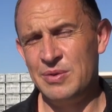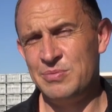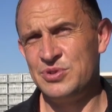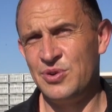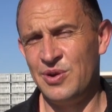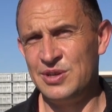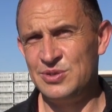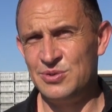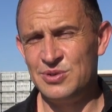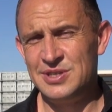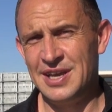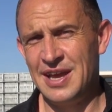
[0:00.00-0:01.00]
website or
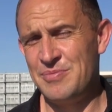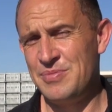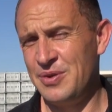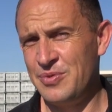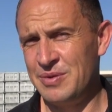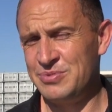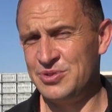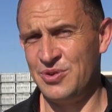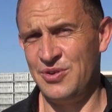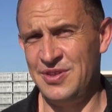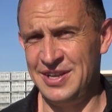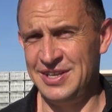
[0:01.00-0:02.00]
a TAB
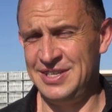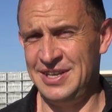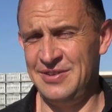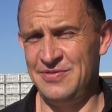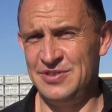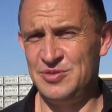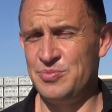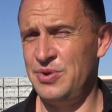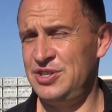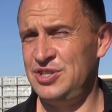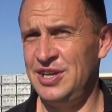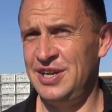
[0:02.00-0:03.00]
website than it did of a
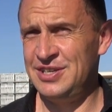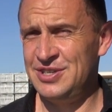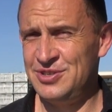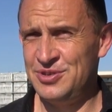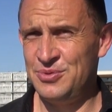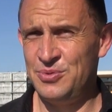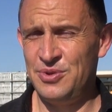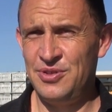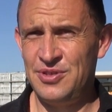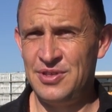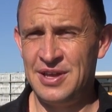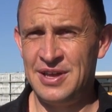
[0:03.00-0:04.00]
spreadsheet to do
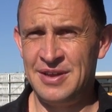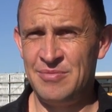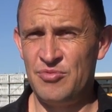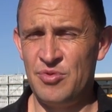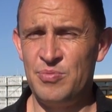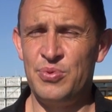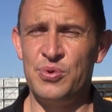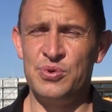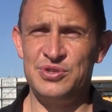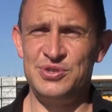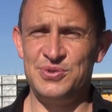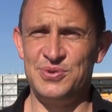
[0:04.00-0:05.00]
with
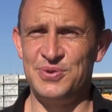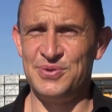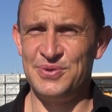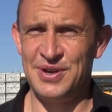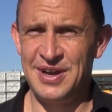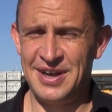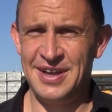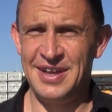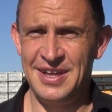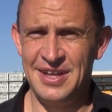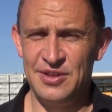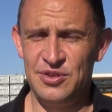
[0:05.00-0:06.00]
reports or
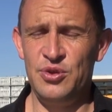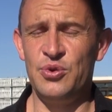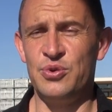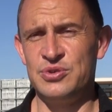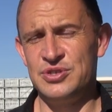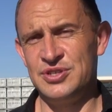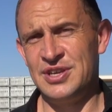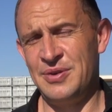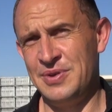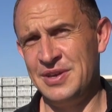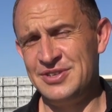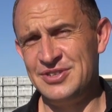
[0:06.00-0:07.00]
new horses
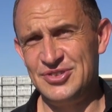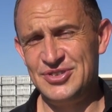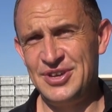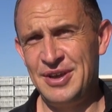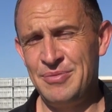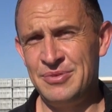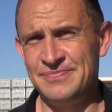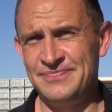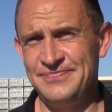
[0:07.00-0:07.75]
coming into the stable.